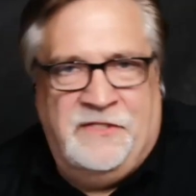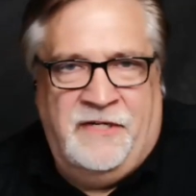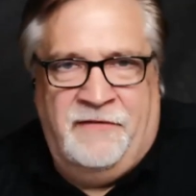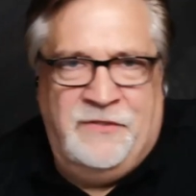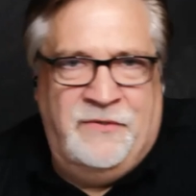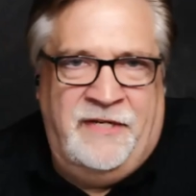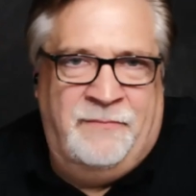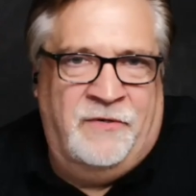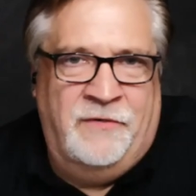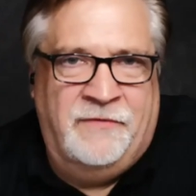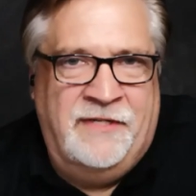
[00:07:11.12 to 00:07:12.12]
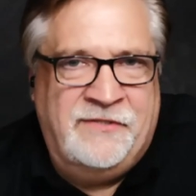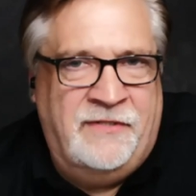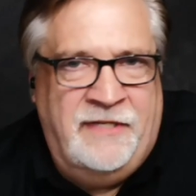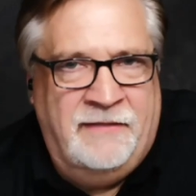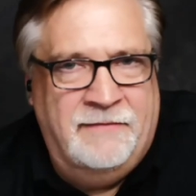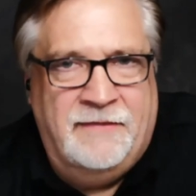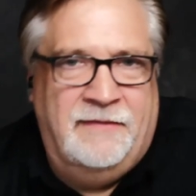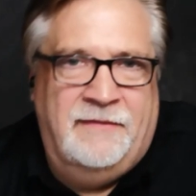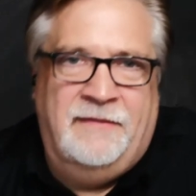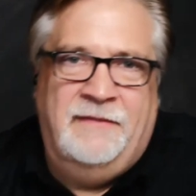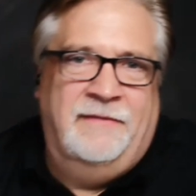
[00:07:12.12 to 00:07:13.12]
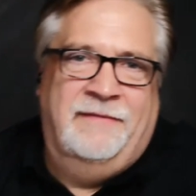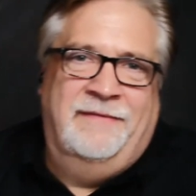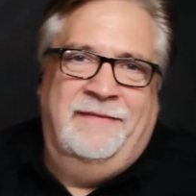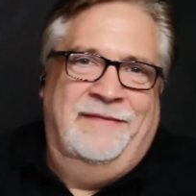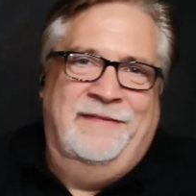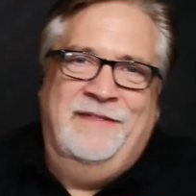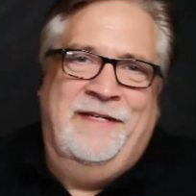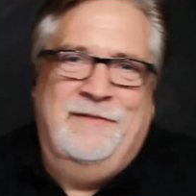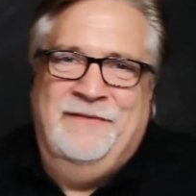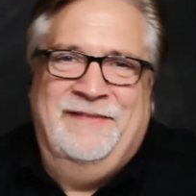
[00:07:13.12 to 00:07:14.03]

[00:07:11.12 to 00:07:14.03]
do any pro wrestling? I, I you